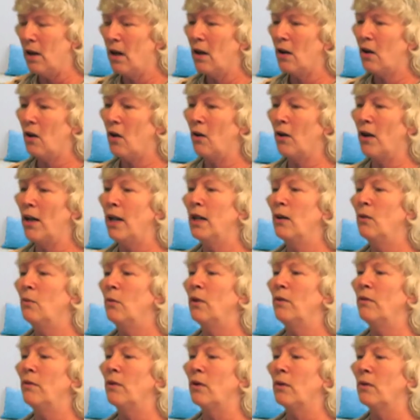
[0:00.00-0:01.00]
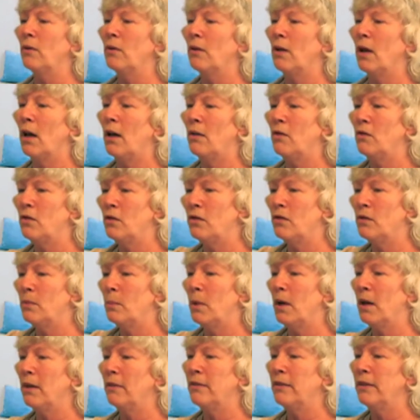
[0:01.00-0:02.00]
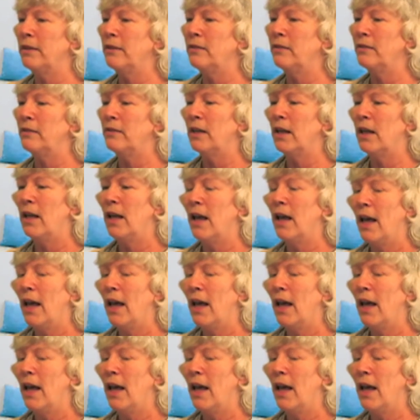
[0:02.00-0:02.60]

called Henryville, just above us,